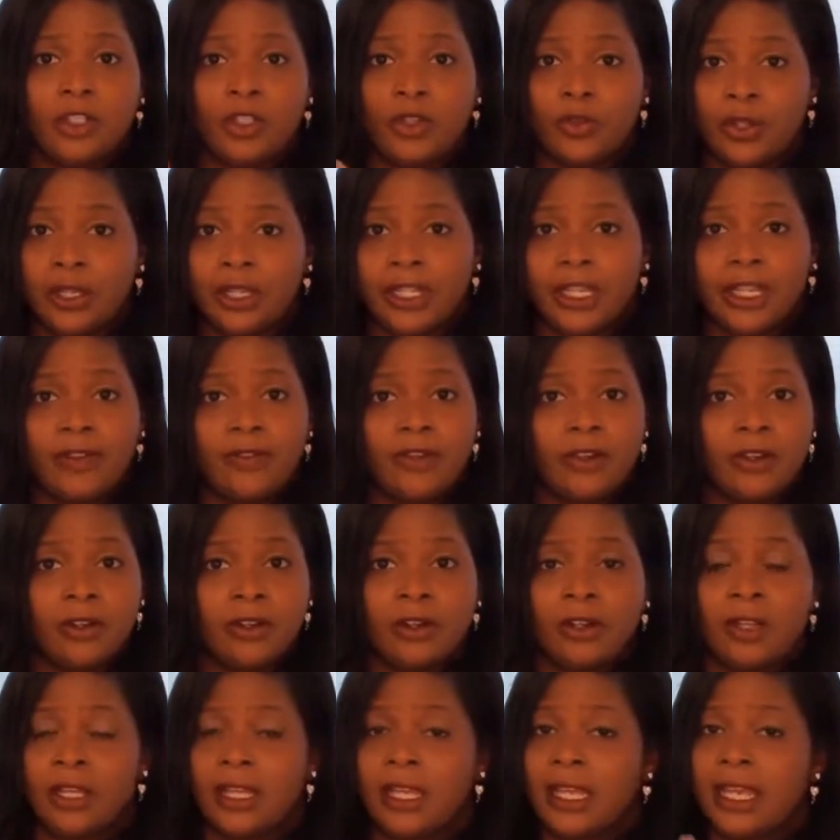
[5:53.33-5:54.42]
You're a giver,
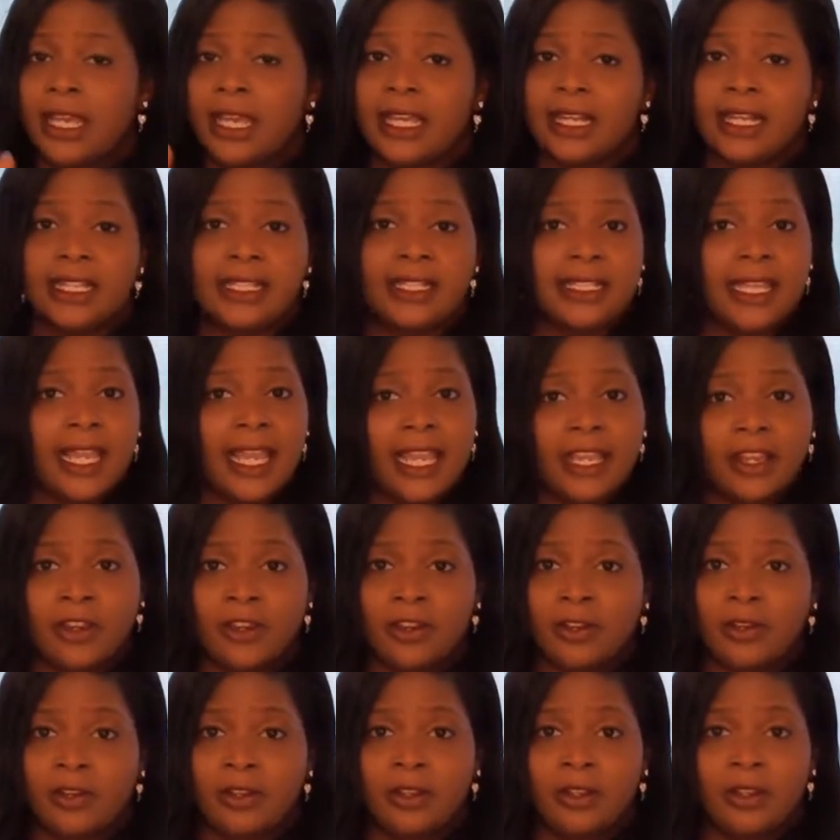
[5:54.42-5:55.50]
and a
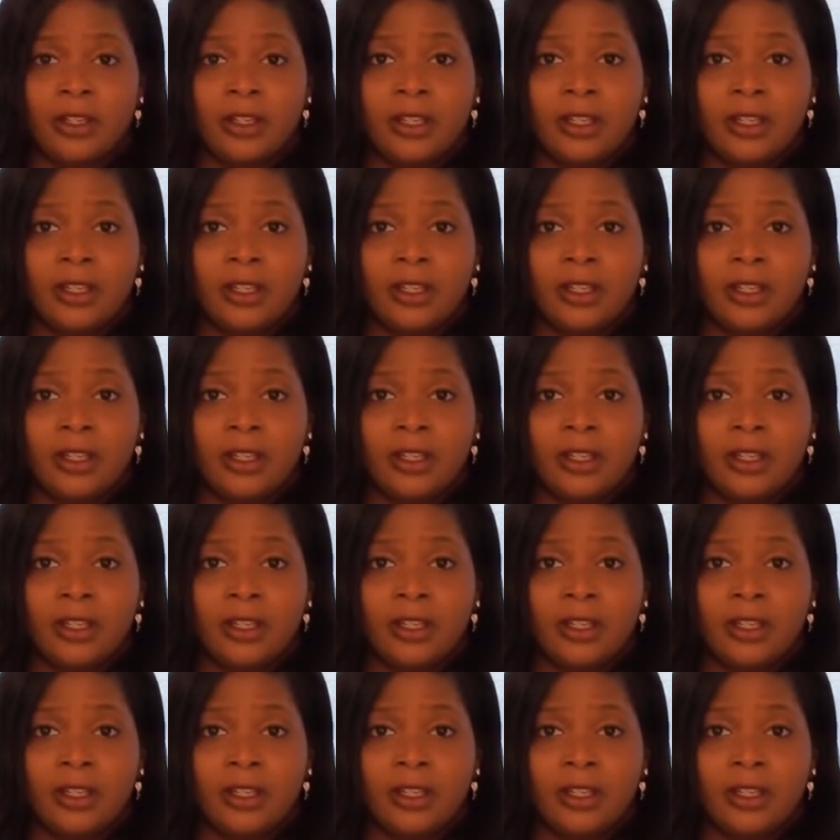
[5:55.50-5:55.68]
taker